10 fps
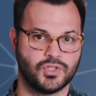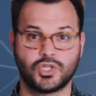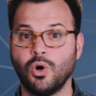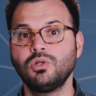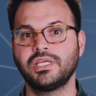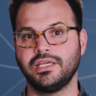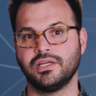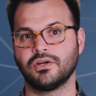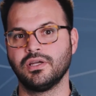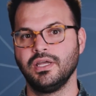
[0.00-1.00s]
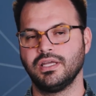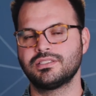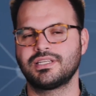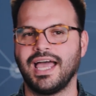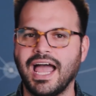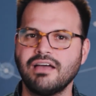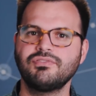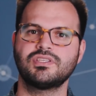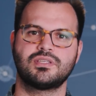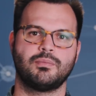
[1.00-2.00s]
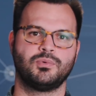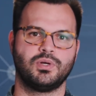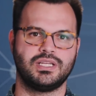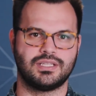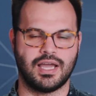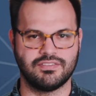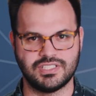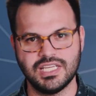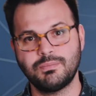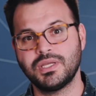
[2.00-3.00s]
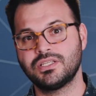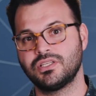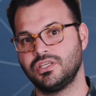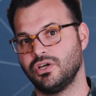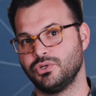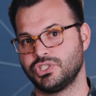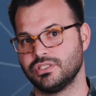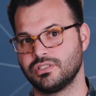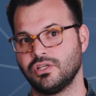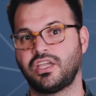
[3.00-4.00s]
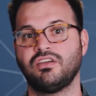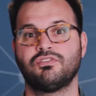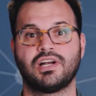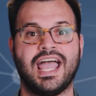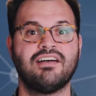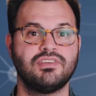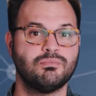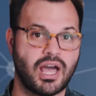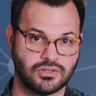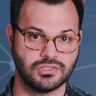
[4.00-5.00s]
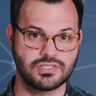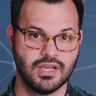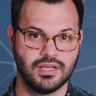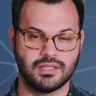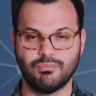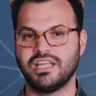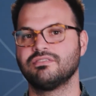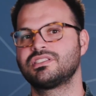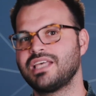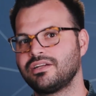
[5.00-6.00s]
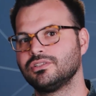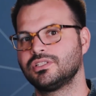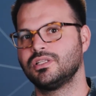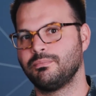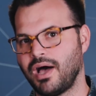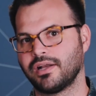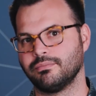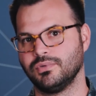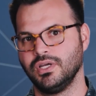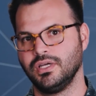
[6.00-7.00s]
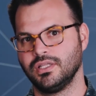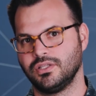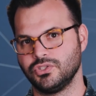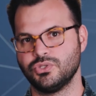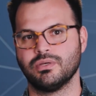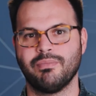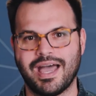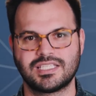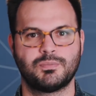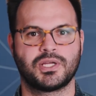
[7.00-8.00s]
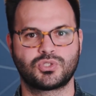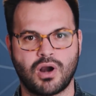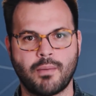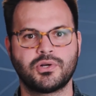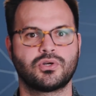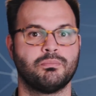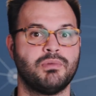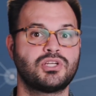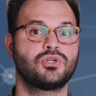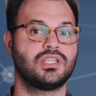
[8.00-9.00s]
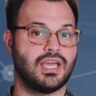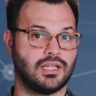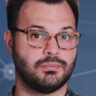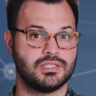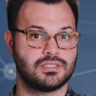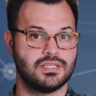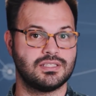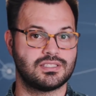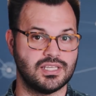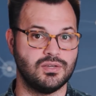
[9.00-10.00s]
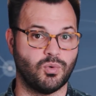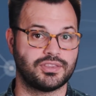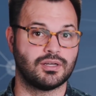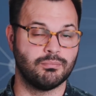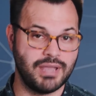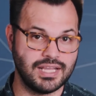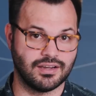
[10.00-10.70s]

The goal here is to have the submarine dive deep into the oceans, looking for heavy metals that may have settled to the bottom. They'll use a mass spectrometer to measure the elements and see what they're made